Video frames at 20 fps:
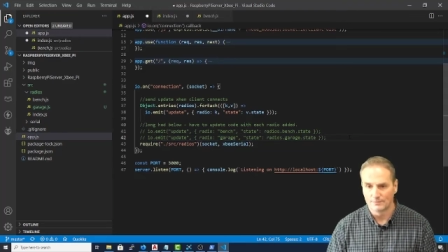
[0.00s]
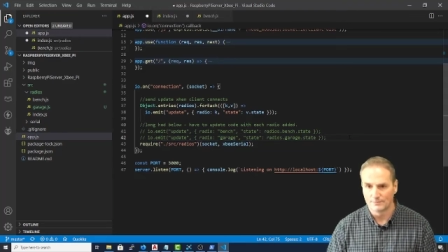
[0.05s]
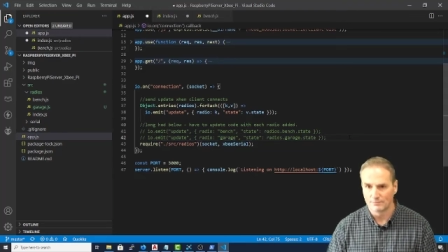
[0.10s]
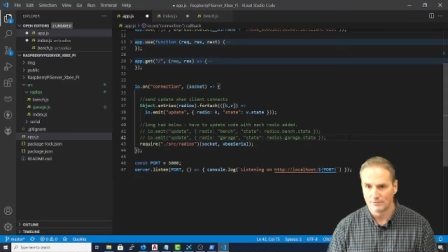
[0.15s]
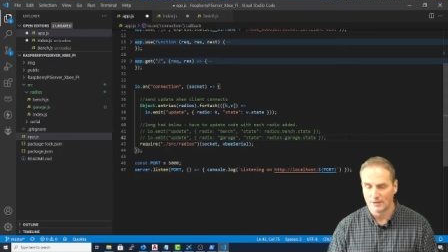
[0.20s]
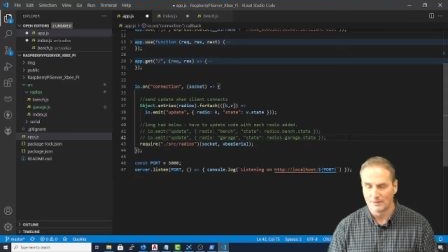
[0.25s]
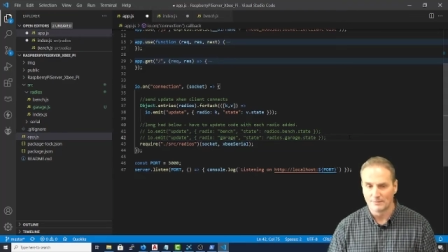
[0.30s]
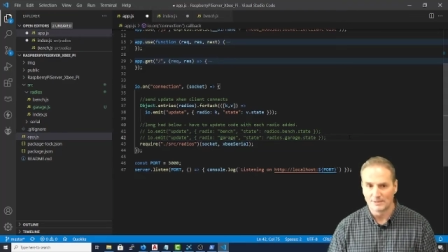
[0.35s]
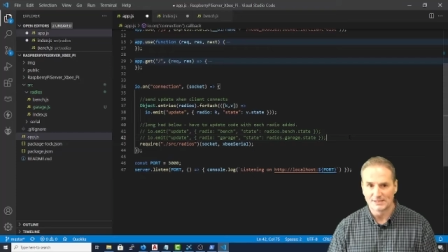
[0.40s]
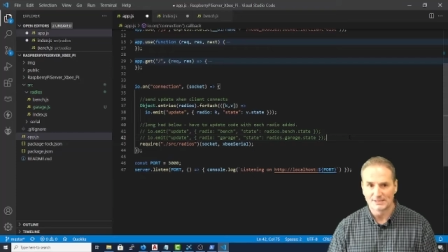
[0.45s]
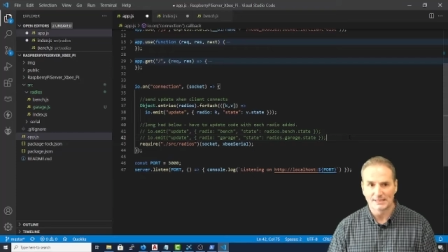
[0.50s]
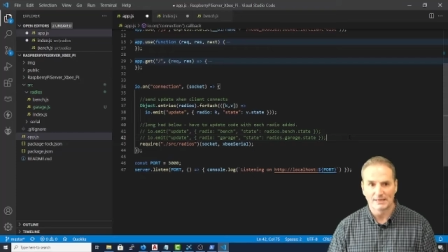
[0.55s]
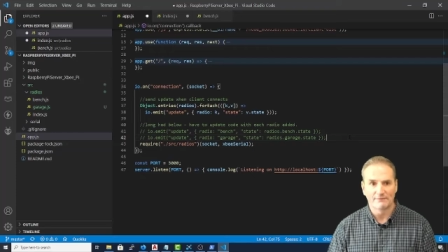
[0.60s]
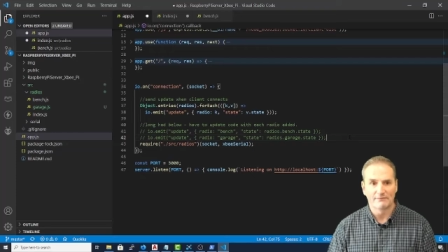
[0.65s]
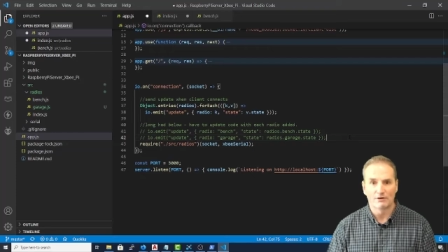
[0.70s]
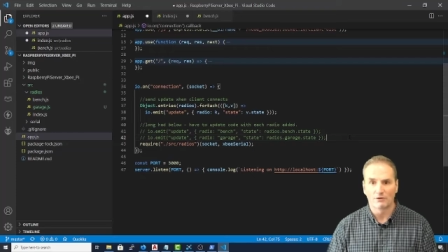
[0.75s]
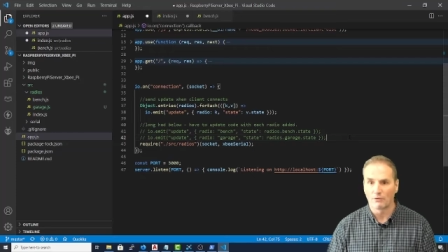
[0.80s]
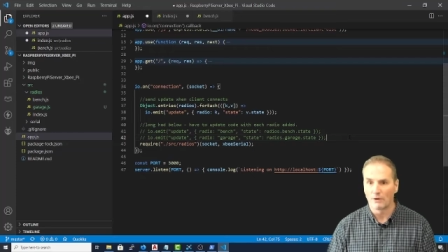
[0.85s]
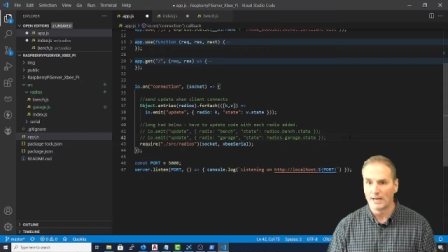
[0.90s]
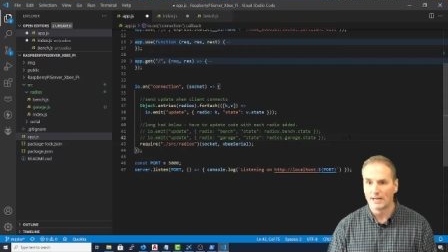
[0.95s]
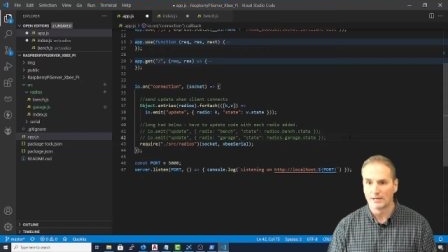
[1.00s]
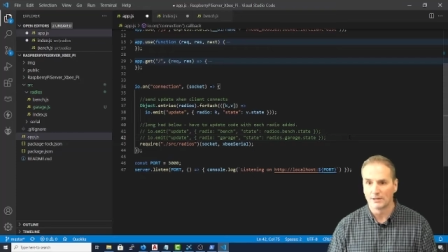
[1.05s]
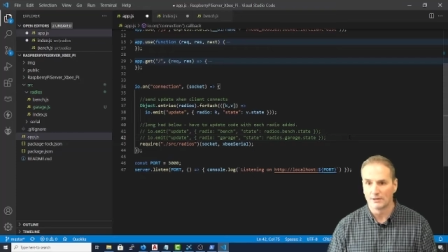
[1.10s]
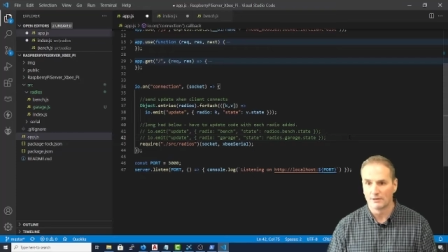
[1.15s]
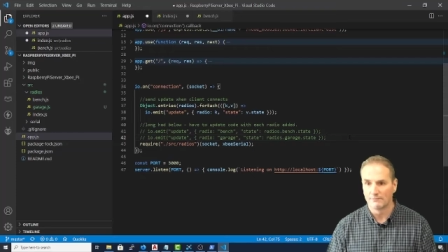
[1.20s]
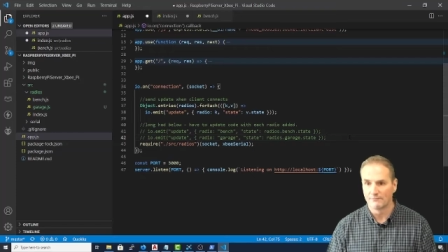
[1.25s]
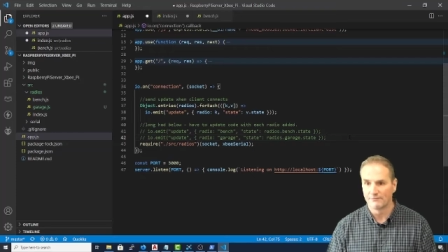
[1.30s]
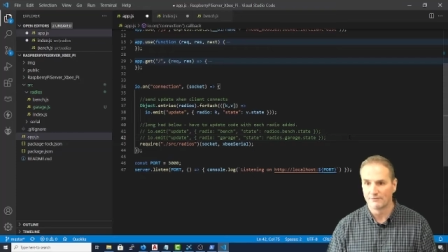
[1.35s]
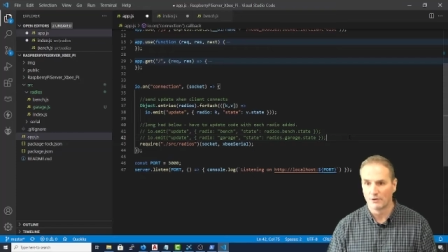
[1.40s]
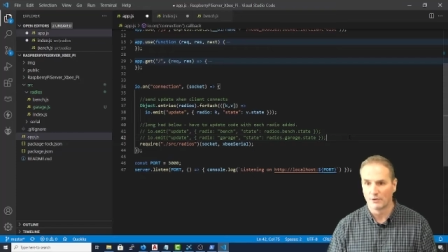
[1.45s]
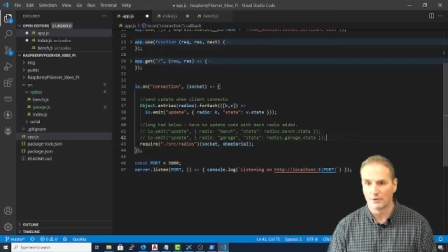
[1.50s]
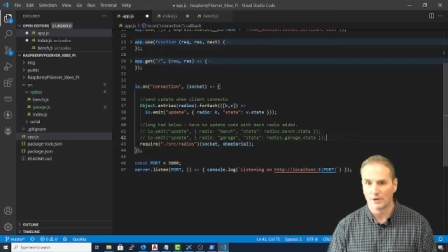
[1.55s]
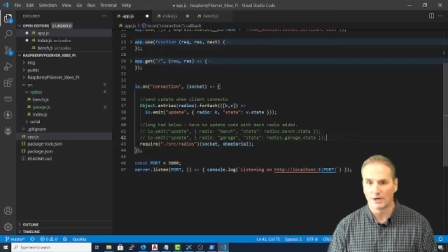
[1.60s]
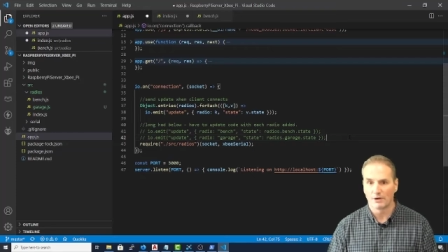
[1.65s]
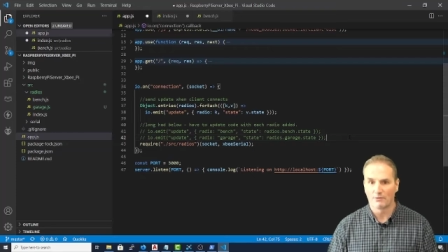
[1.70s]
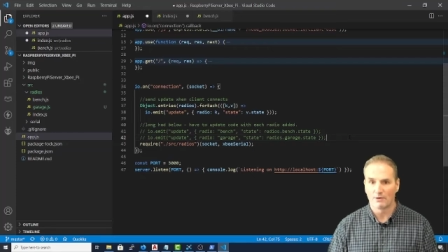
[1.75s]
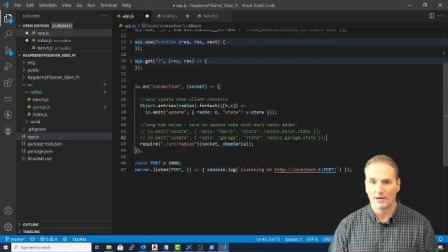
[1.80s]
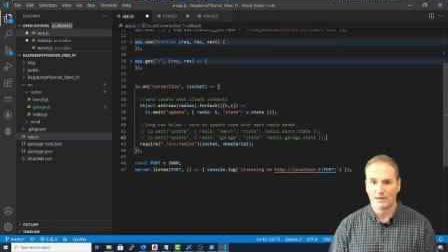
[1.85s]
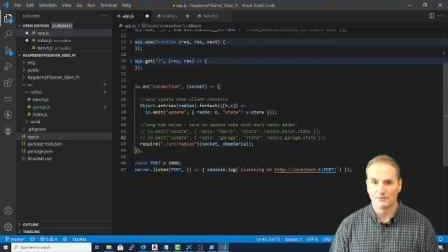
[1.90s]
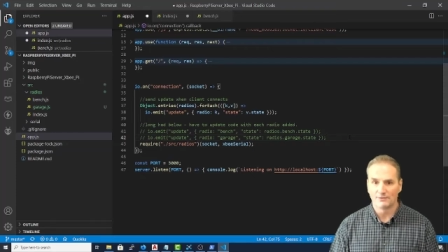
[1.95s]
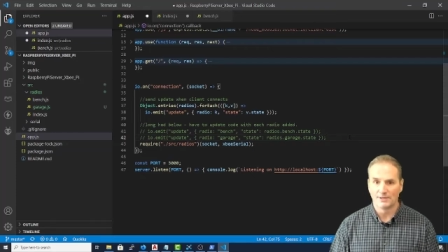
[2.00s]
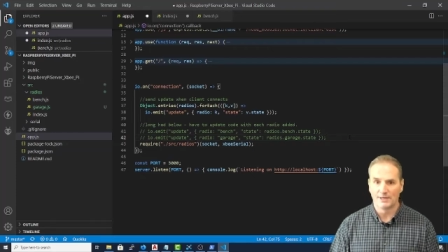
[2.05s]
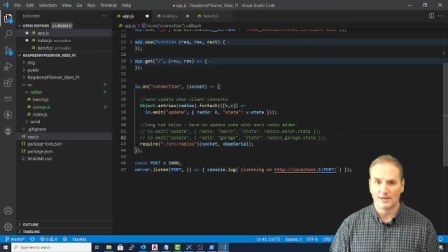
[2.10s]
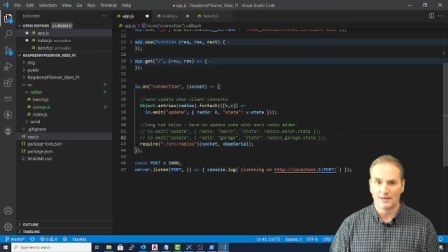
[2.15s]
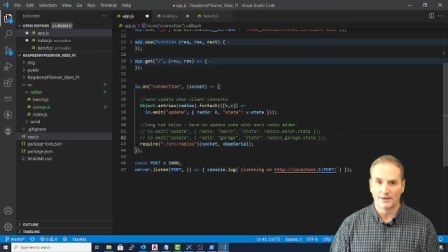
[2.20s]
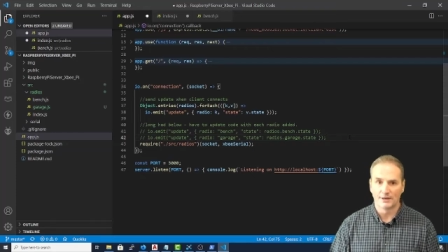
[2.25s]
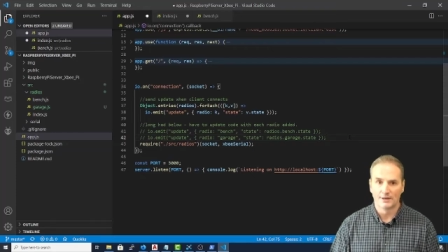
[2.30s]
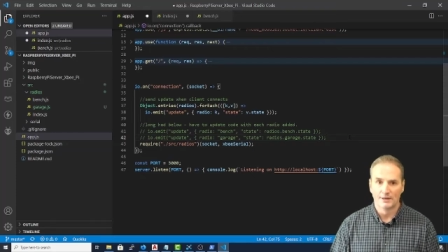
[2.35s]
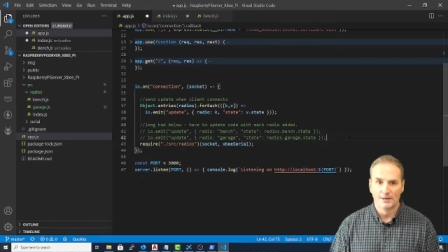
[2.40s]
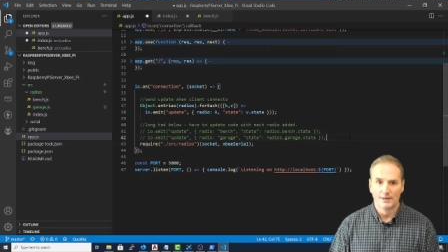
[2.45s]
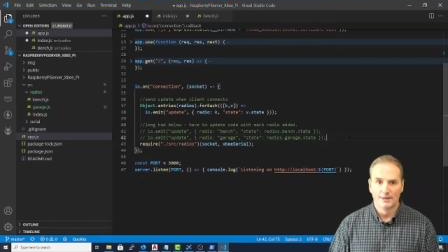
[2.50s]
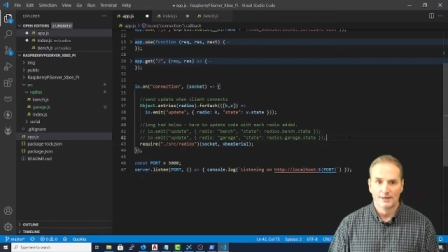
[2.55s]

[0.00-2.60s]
probably 7 or 8 of them floating around here,